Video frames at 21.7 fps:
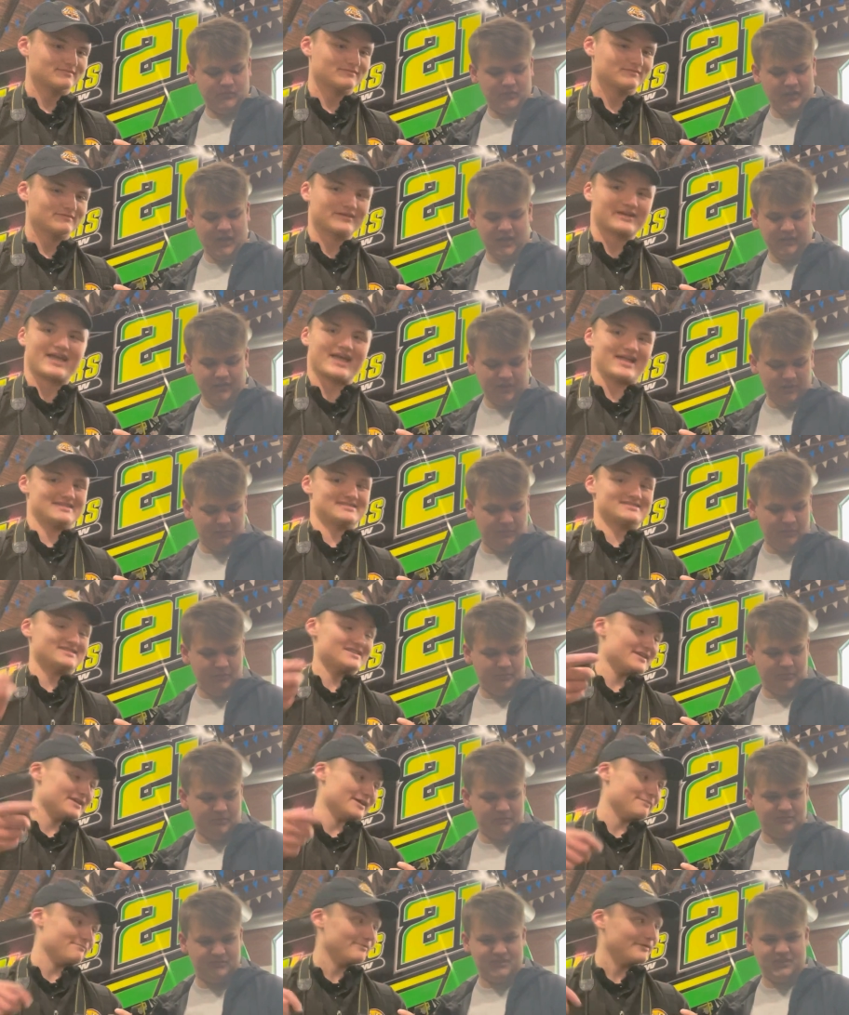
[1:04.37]
Speaker 1: not a lot of
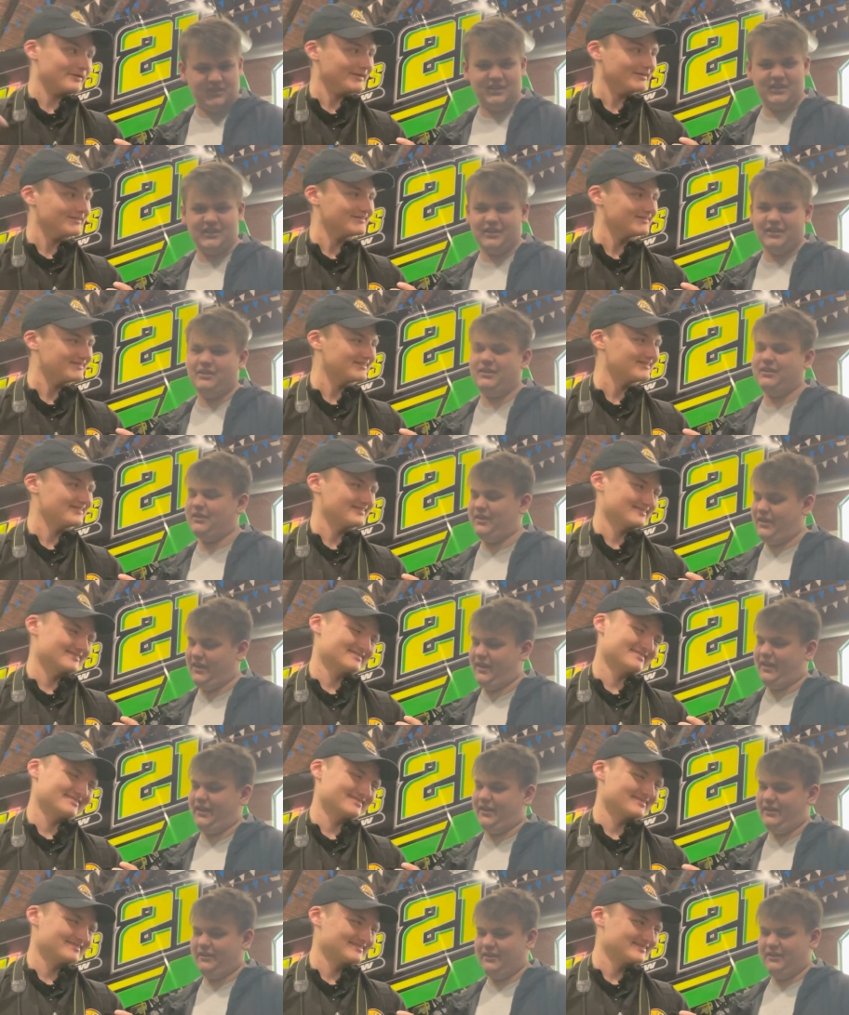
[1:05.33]
people it, have seen but... it.
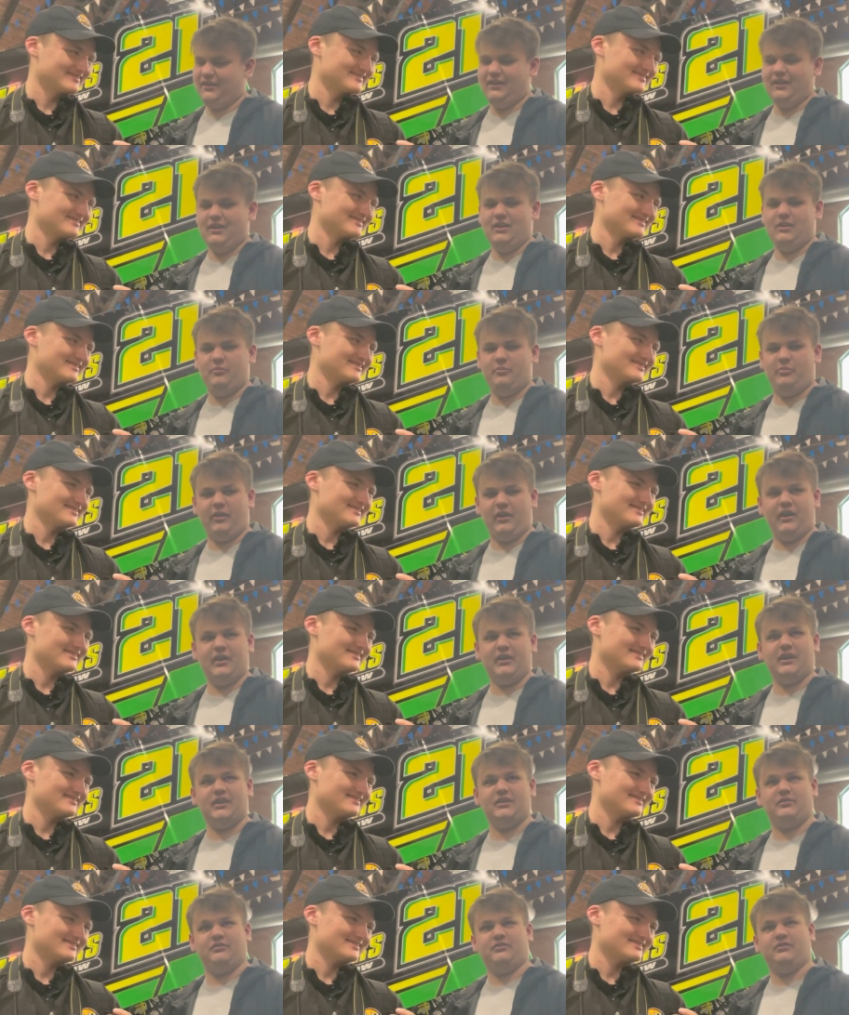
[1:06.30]
Yeah, but
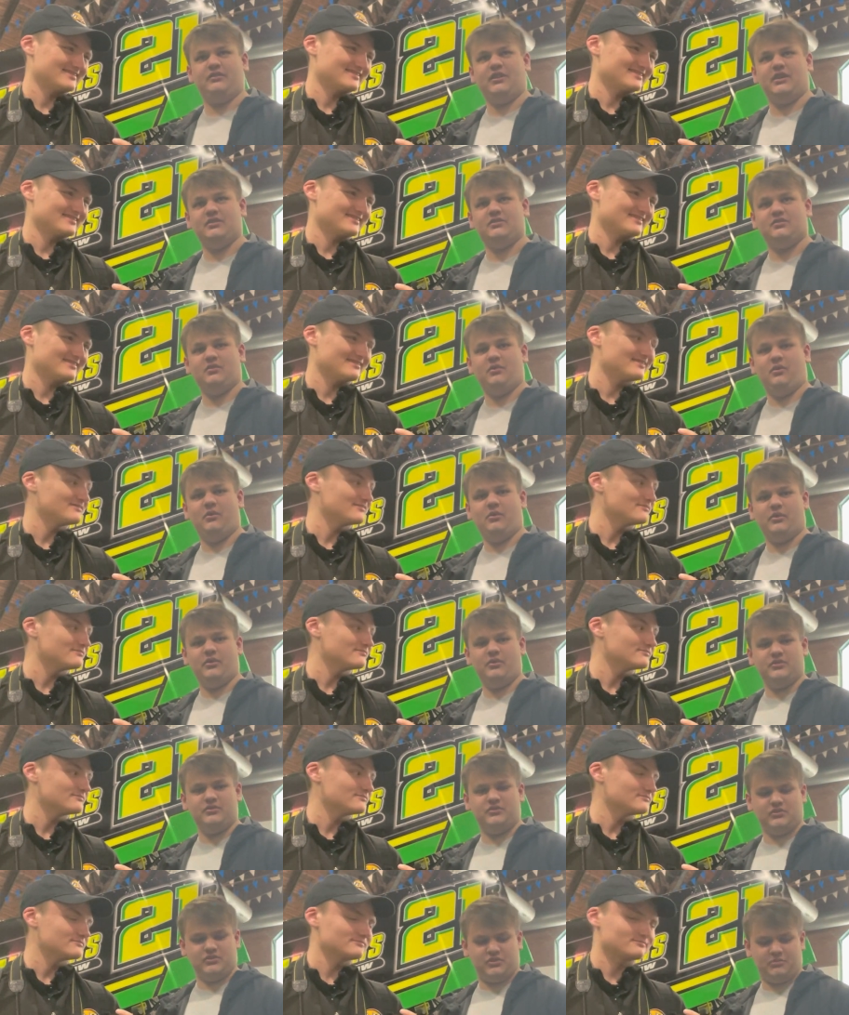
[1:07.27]
I got the fluorescent
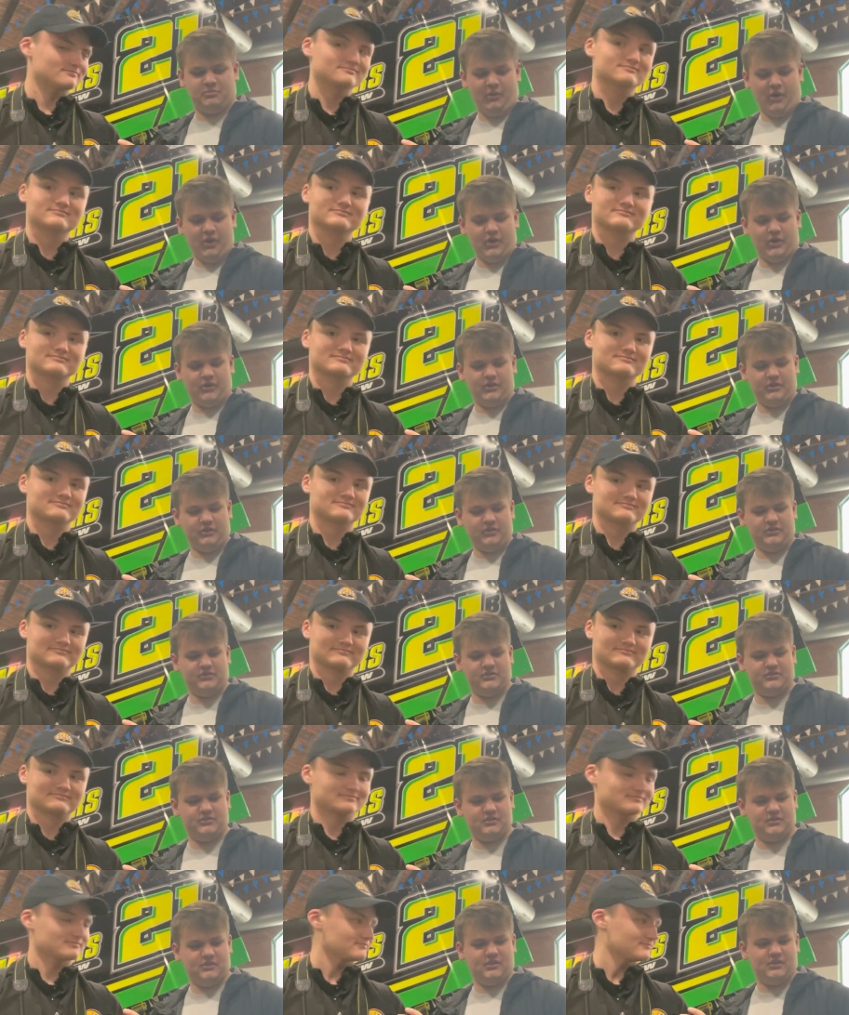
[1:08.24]
orange and
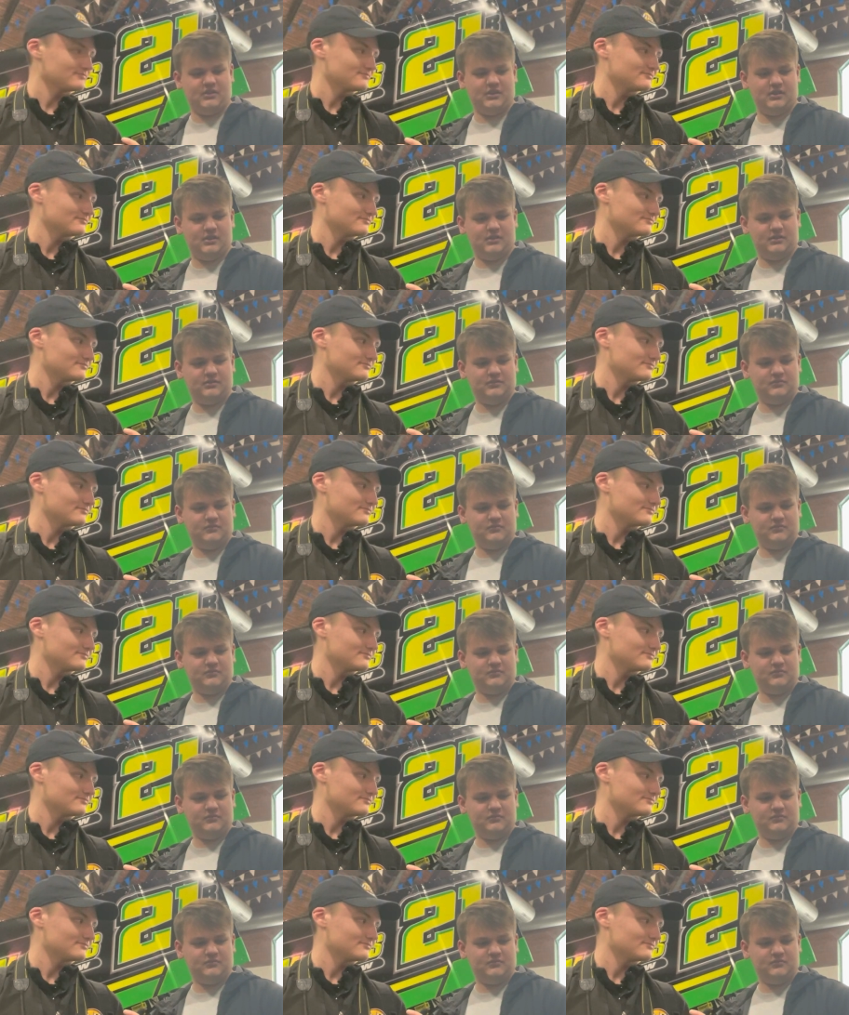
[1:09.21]
sparkles, and uh,